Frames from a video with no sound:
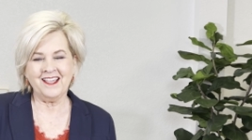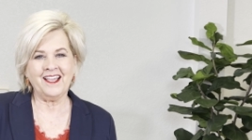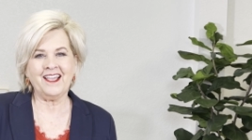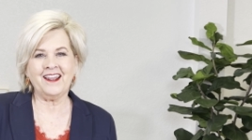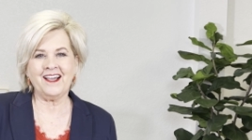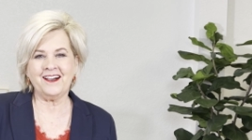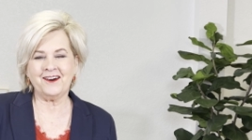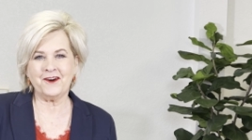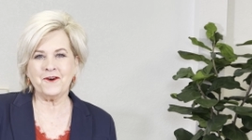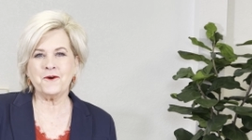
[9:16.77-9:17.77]
And I
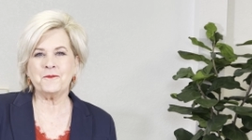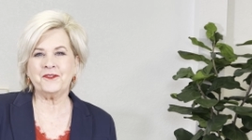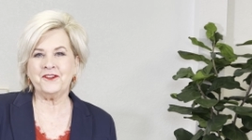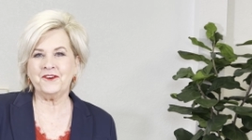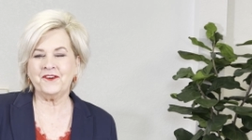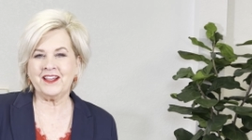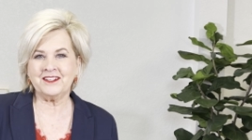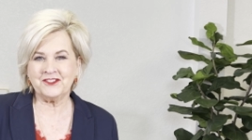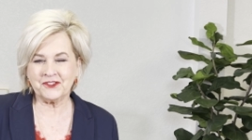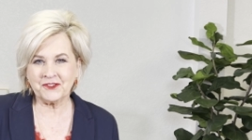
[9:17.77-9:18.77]
hope you
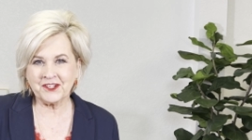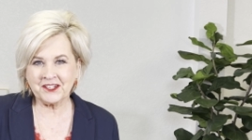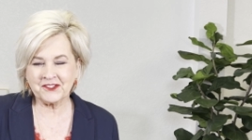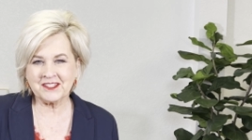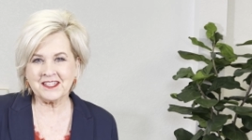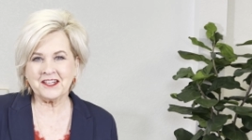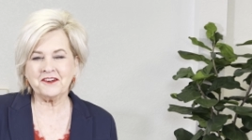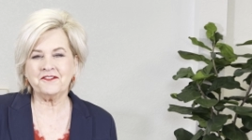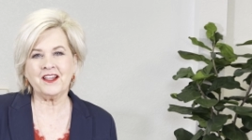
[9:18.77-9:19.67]
enjoy yourself